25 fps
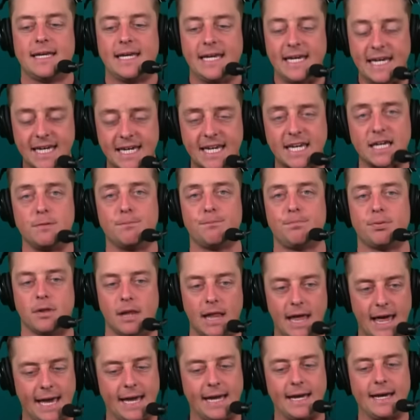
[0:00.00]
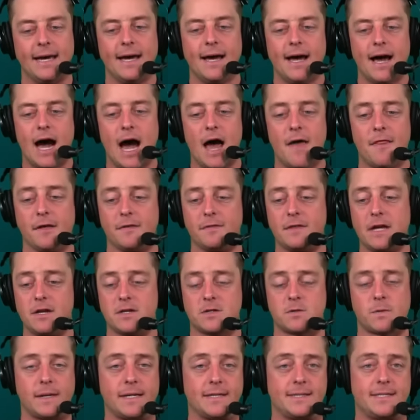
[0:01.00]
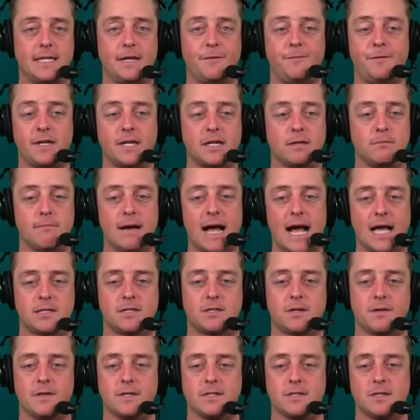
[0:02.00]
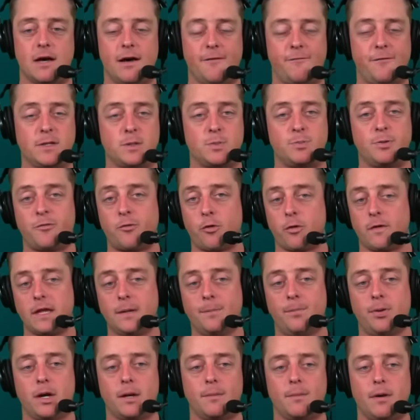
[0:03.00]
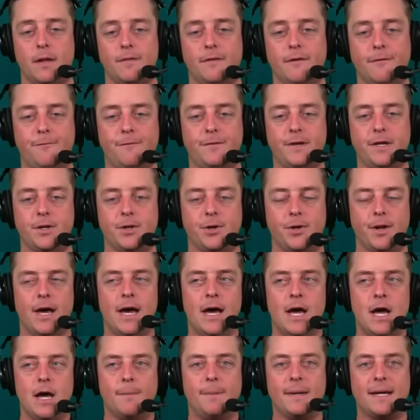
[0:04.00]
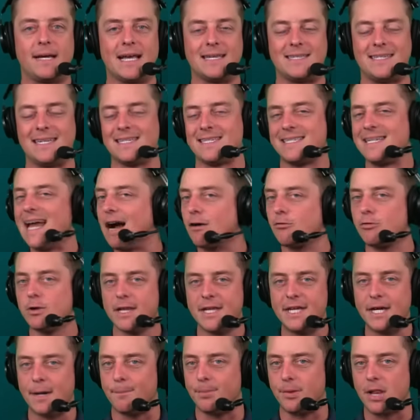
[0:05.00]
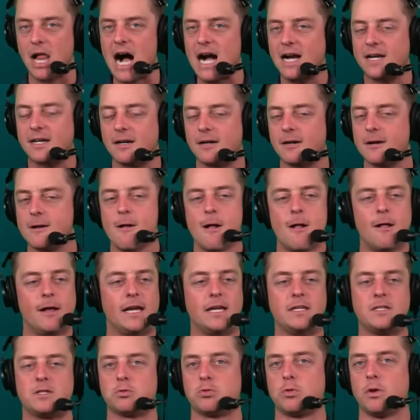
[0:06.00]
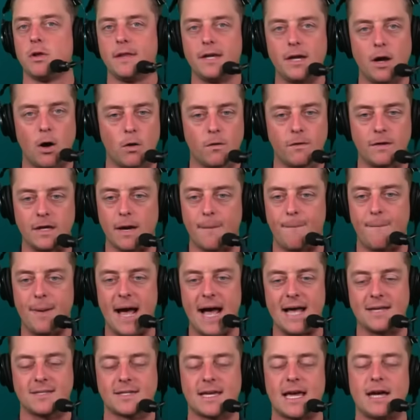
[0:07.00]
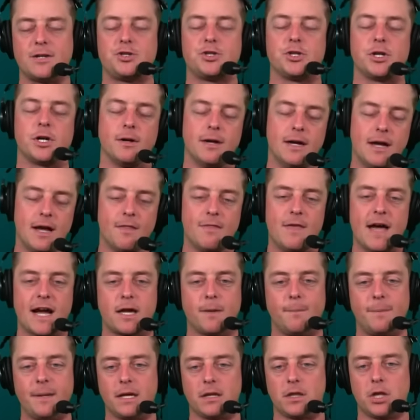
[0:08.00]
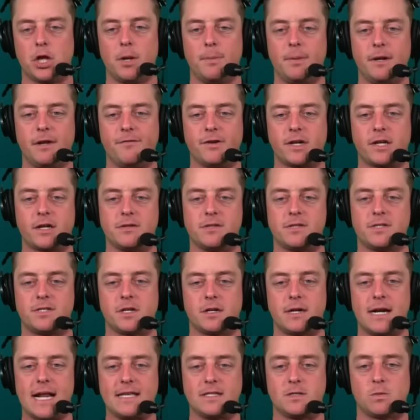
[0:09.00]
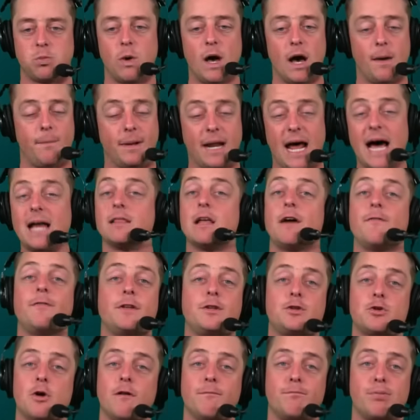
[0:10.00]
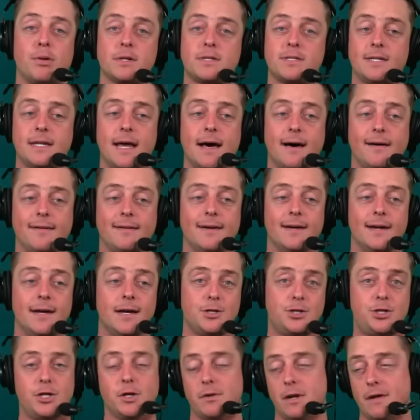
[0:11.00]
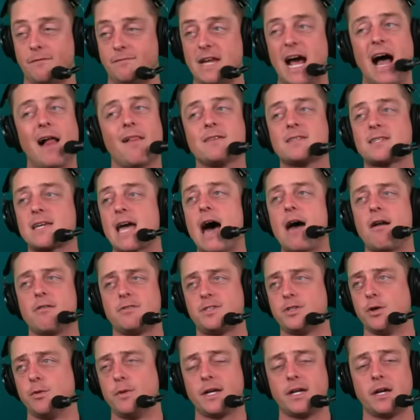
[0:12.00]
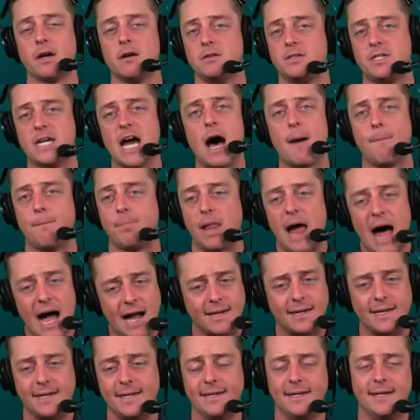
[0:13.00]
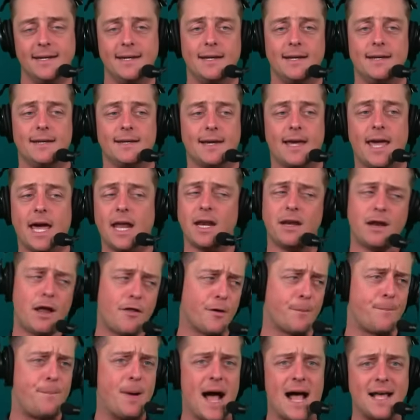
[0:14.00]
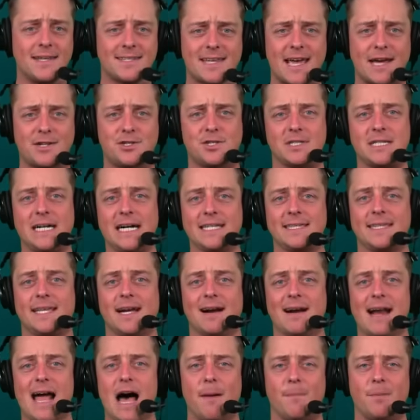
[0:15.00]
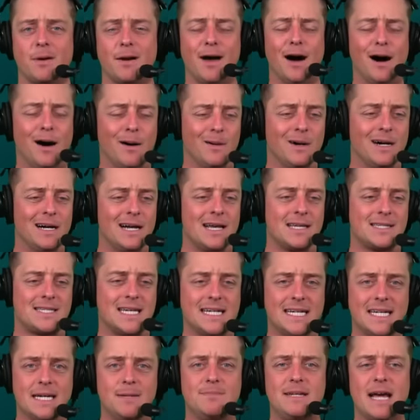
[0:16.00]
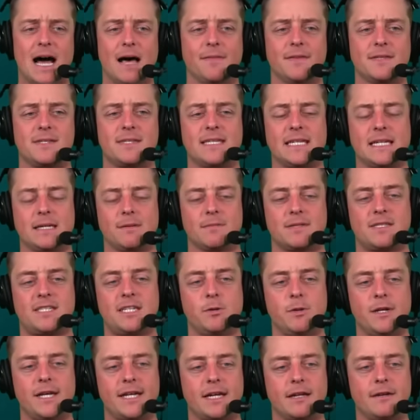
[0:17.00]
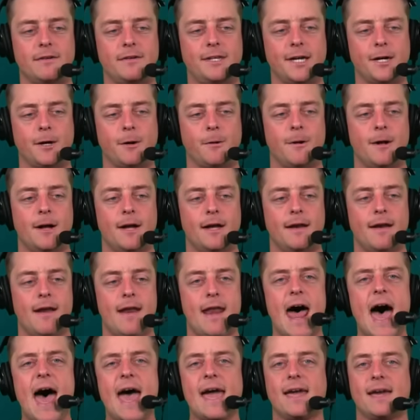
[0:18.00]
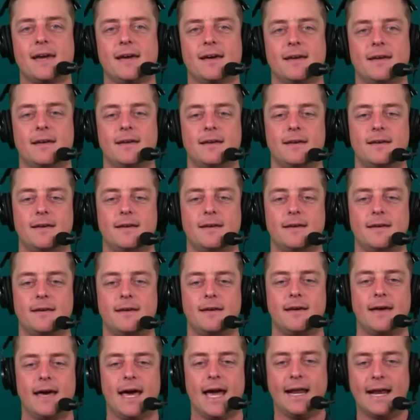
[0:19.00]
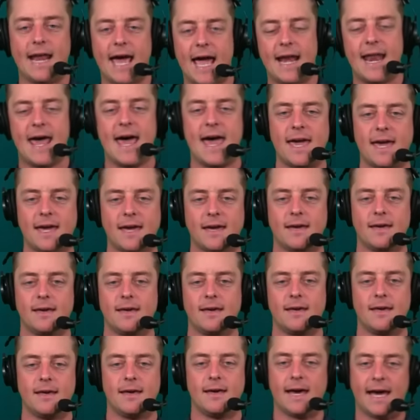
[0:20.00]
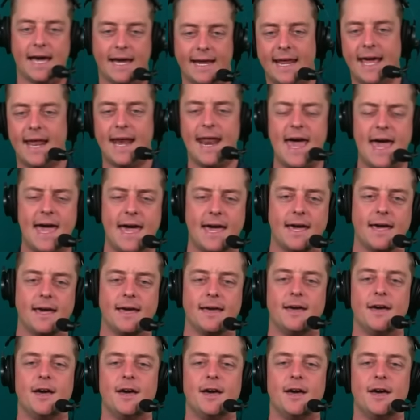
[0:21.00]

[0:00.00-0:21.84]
He can play. I think they just want to see if he can master this offense before they put him on the field, because he's not really a blocker. He's really only a pass catcher. That could be a little bit of a concern as well. But I love the 12 personnel. Shoot, if Dallas Goedert's doing a good job blocking, get another pass catcher out there, and Albert O, send him down to see him, see what he can do. Nay. Hey, nay.